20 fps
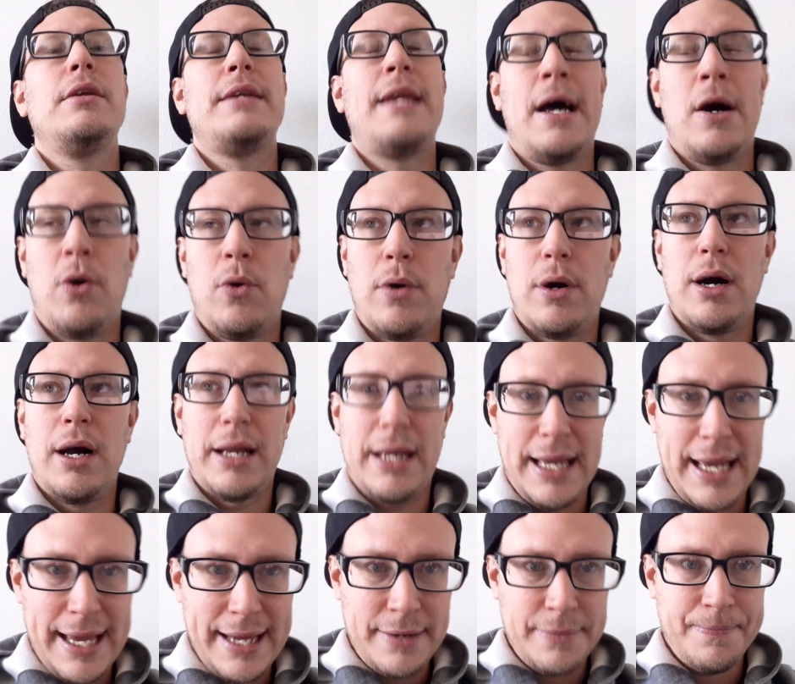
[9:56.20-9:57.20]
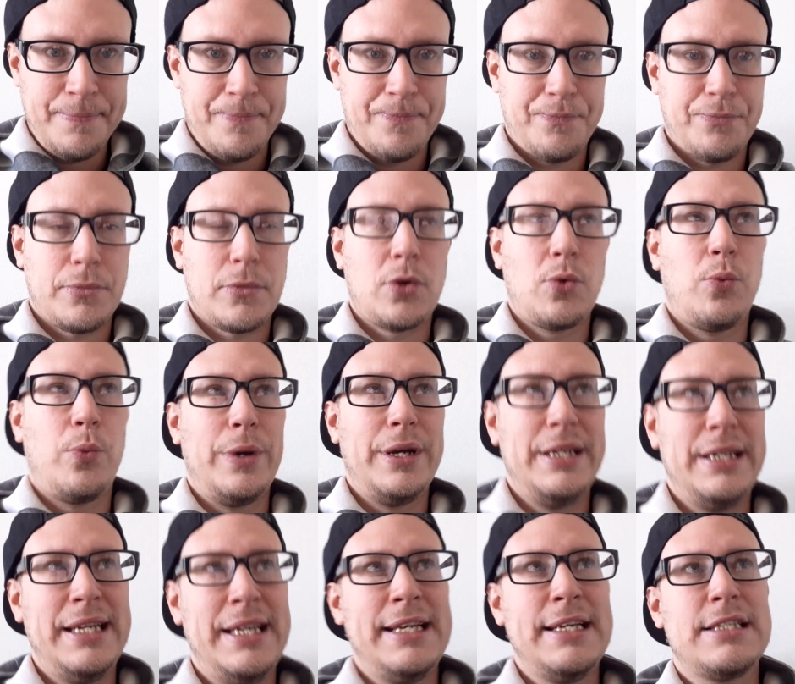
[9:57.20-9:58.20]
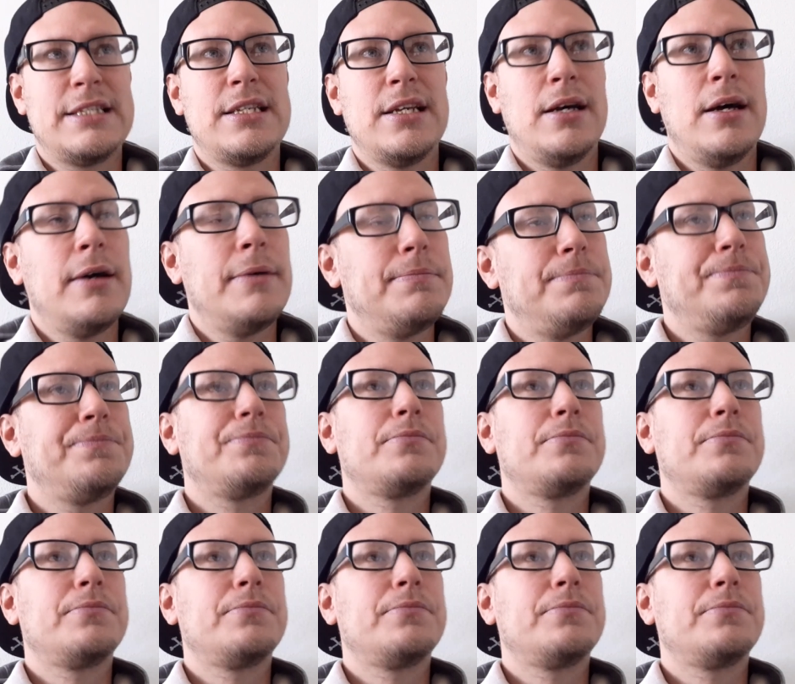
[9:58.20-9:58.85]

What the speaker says: Now, again, we need to,